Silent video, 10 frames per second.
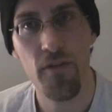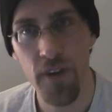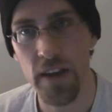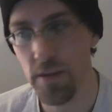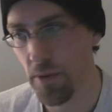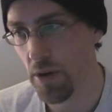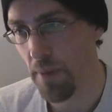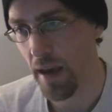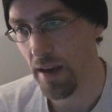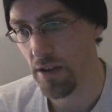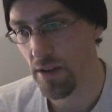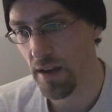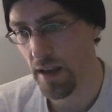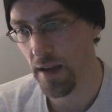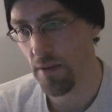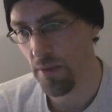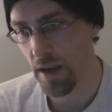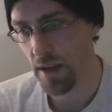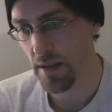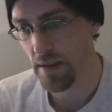Facebook page, and it
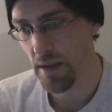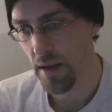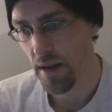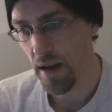reads,